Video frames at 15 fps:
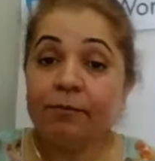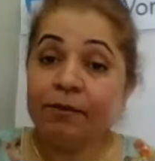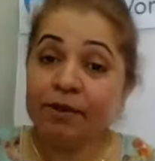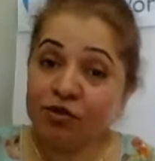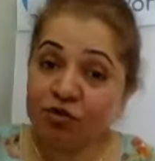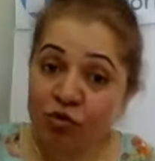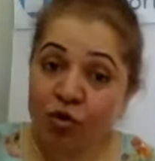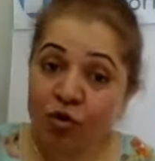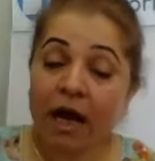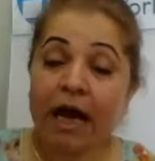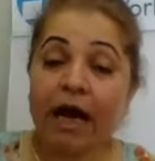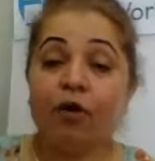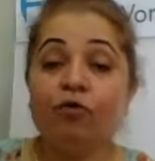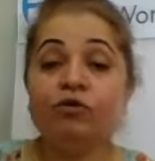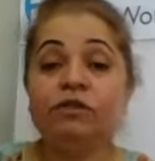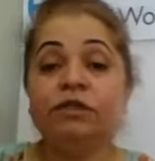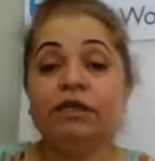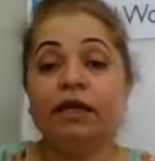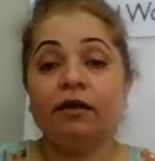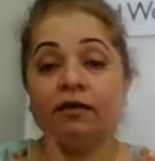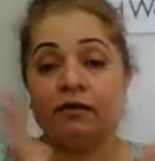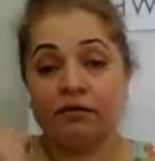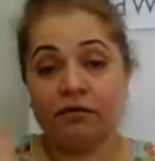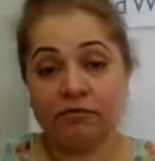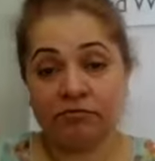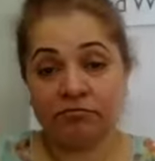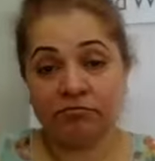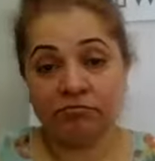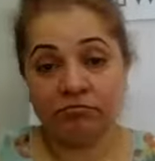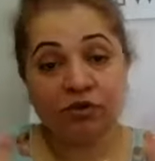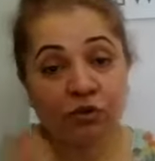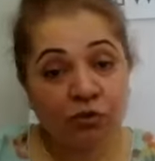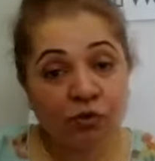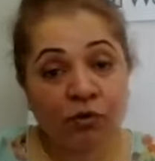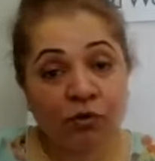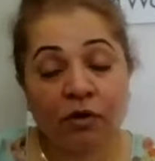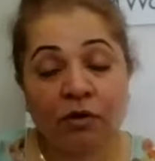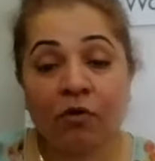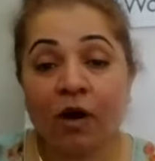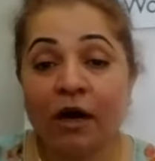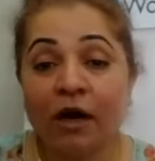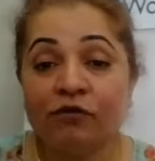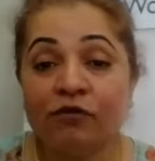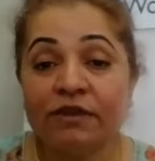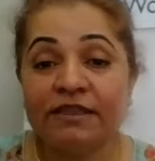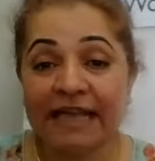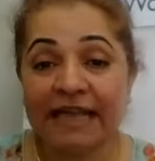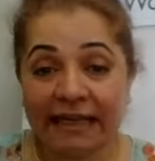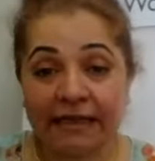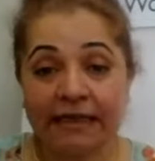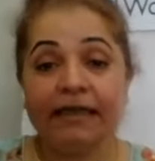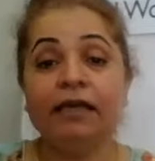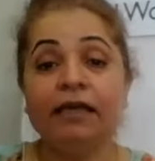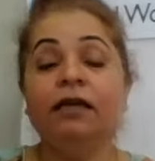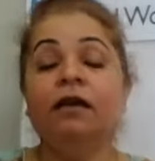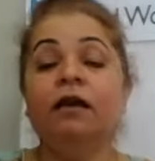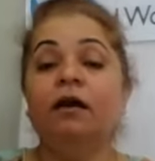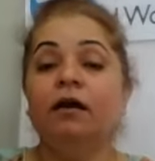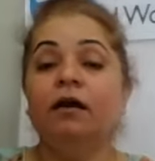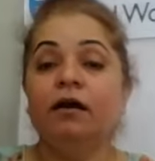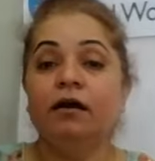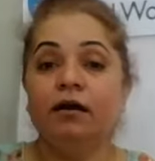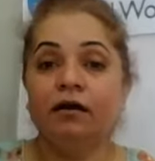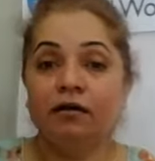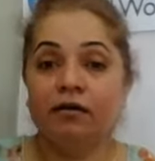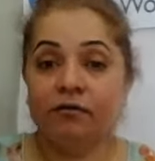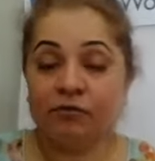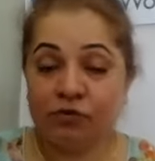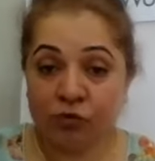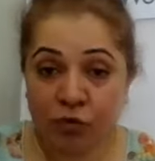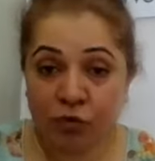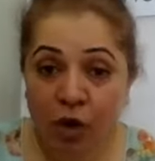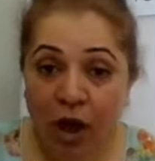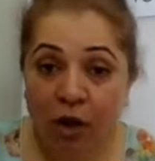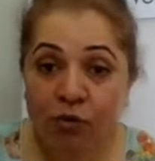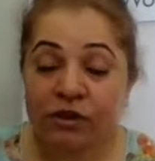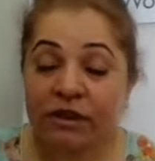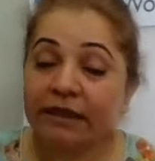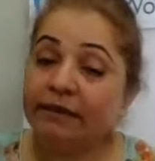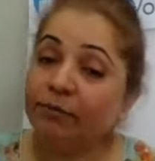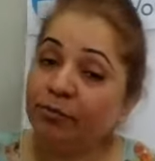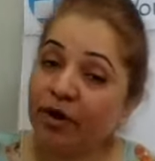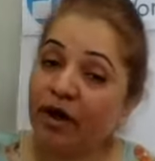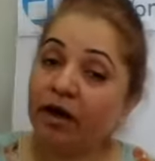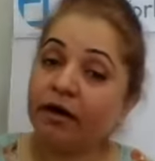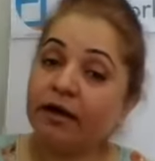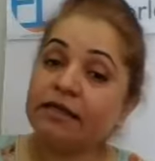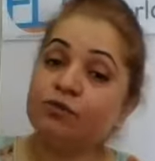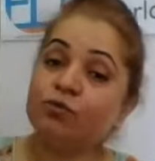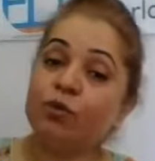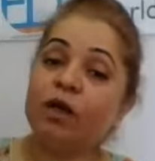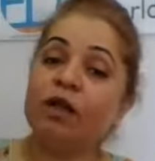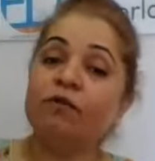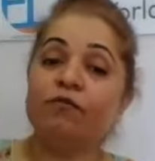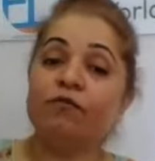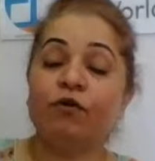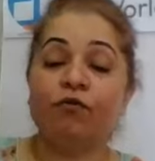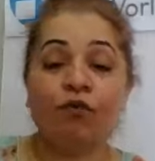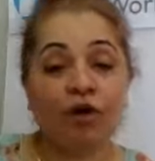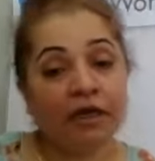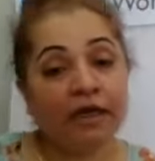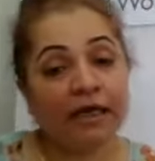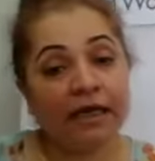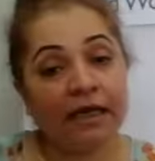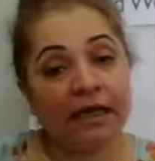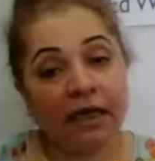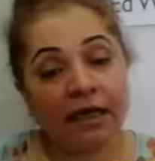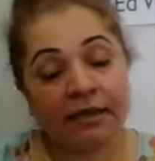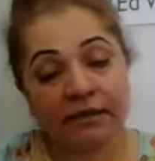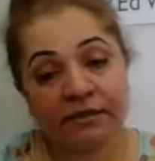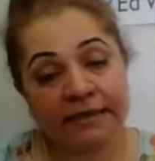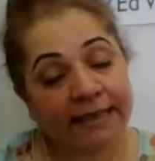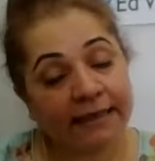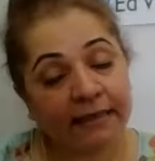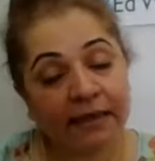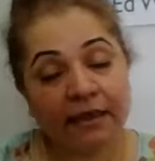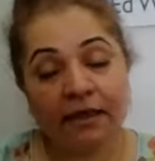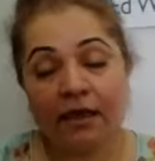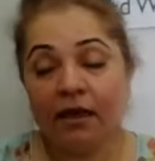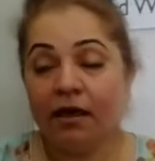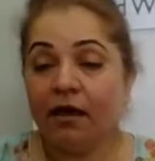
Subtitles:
But do go out for cycling, do go out in the park as well for walking and cycling.